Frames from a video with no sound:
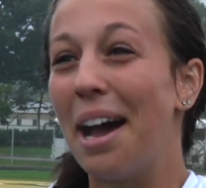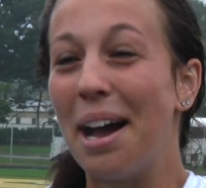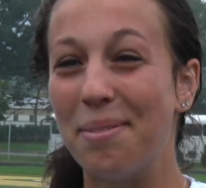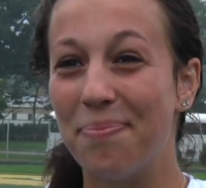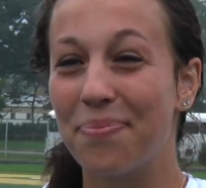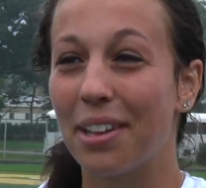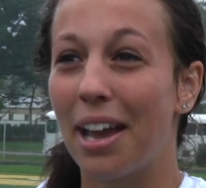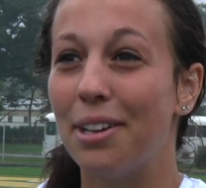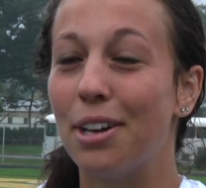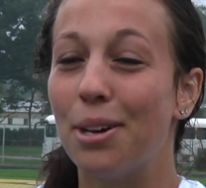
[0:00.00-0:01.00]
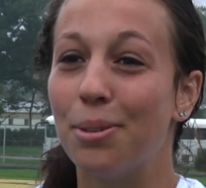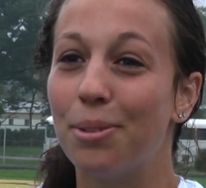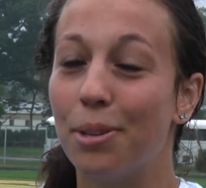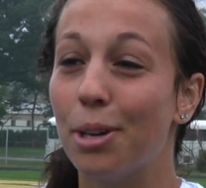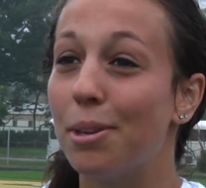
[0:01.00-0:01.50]
um, I know
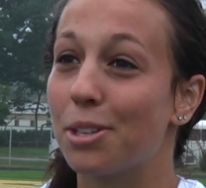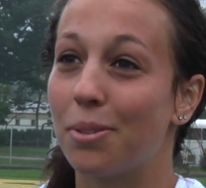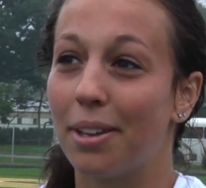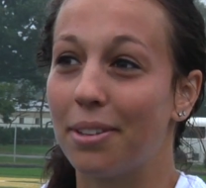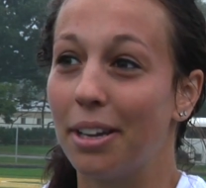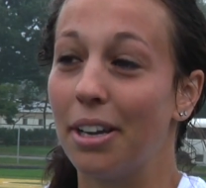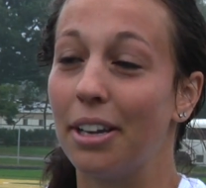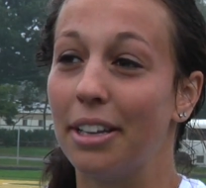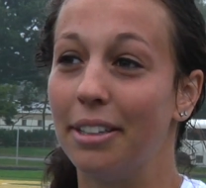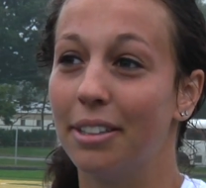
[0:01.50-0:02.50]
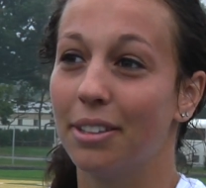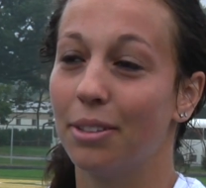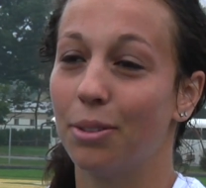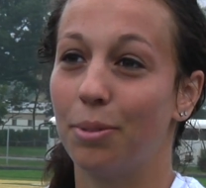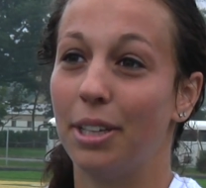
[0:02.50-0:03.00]
we always go out there and
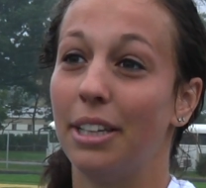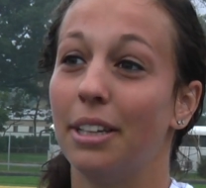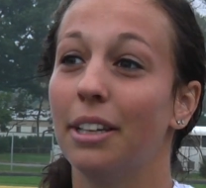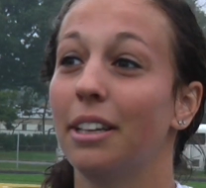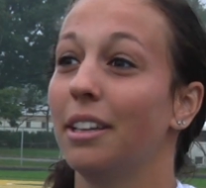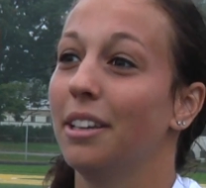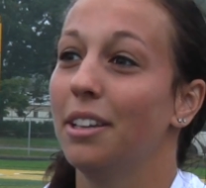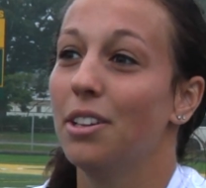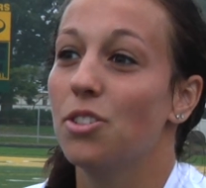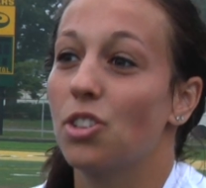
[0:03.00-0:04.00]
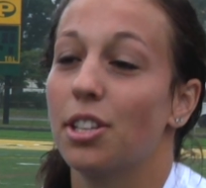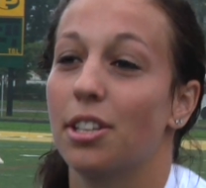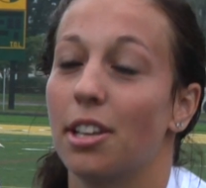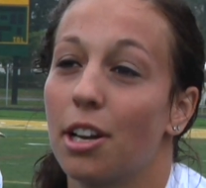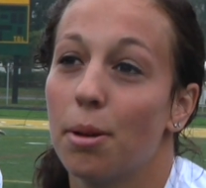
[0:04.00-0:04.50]
we
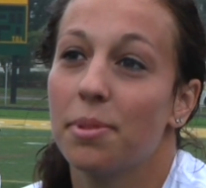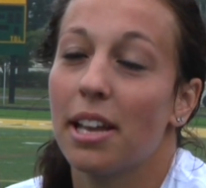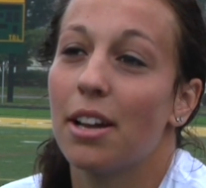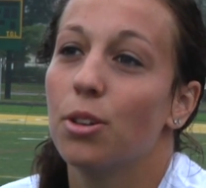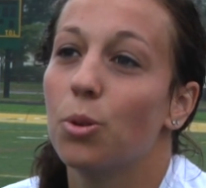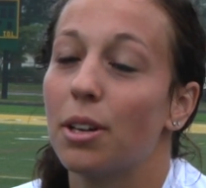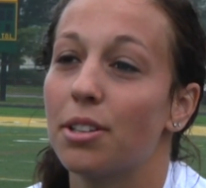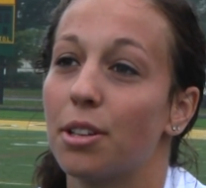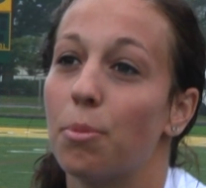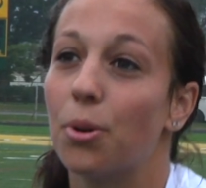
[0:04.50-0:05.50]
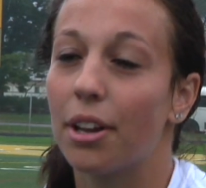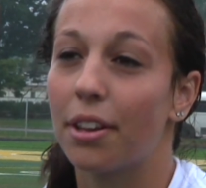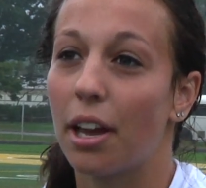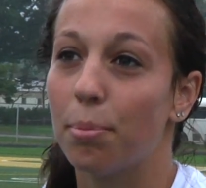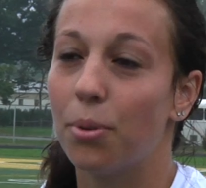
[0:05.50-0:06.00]
just it comes down to who wants it more at
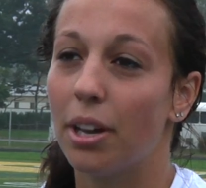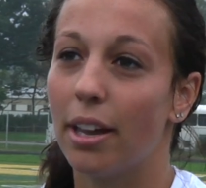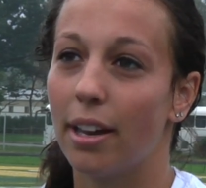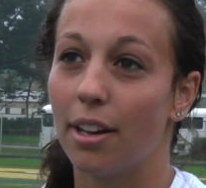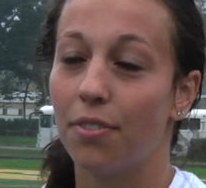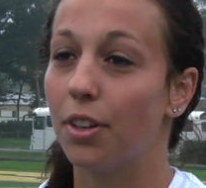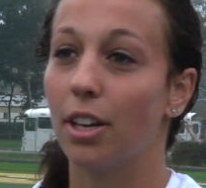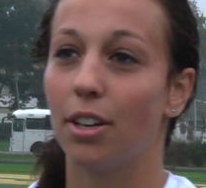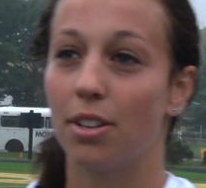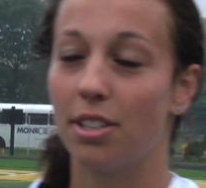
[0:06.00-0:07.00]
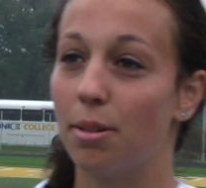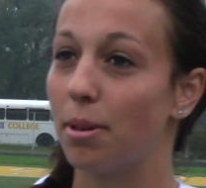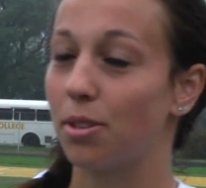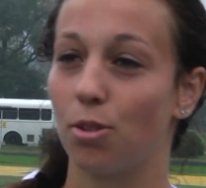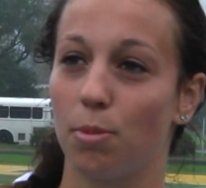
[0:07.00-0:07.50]
that point, and I feel like our team
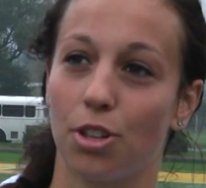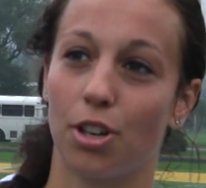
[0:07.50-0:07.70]
has so much